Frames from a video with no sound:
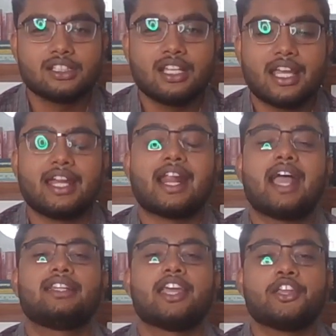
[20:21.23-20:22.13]
and I
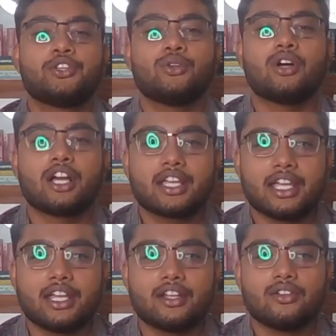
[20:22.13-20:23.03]
thank you
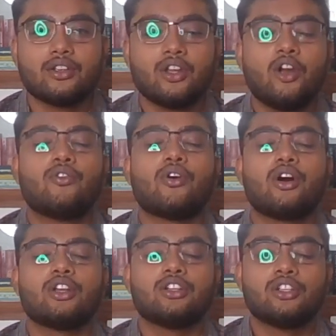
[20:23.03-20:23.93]
again for
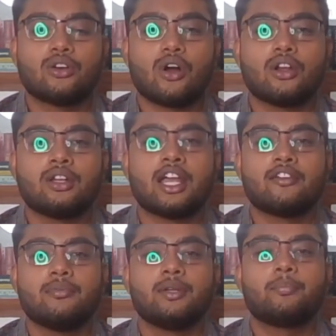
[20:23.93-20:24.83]
you all have
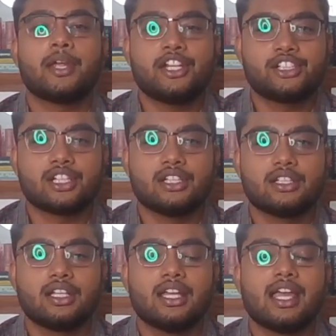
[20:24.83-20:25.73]
been patient
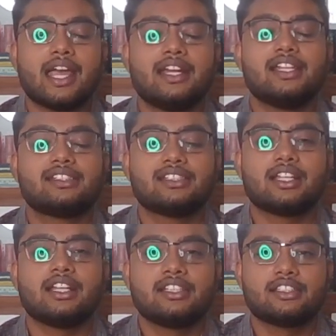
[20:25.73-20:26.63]
and
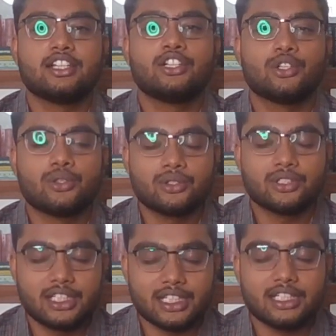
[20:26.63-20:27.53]
listen to
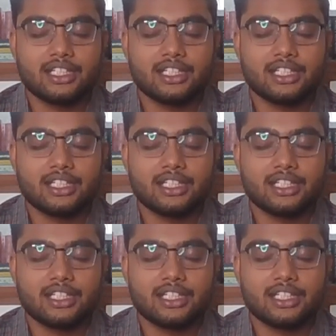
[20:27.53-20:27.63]
the